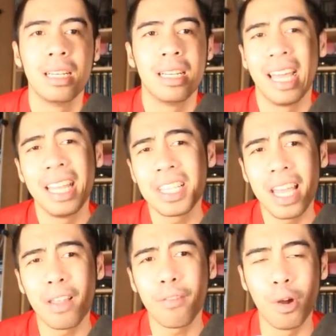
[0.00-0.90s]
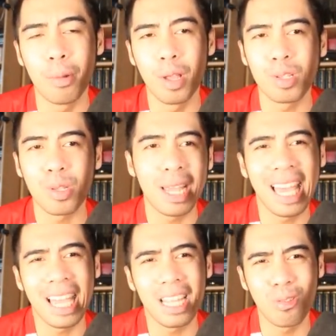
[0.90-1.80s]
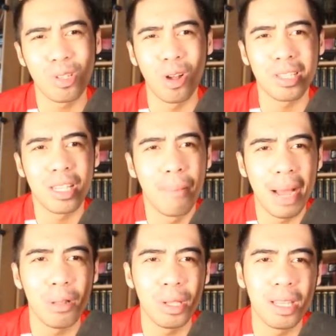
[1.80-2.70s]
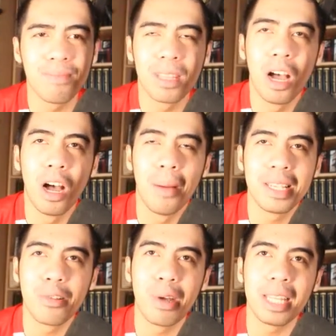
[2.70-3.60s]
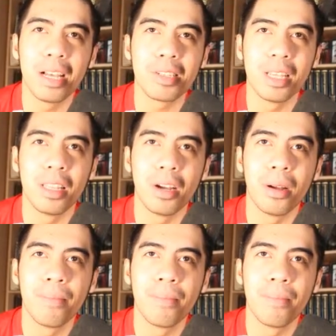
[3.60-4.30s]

It is an inform, though, so I can't get too salty about it. Um, is there anything else in there?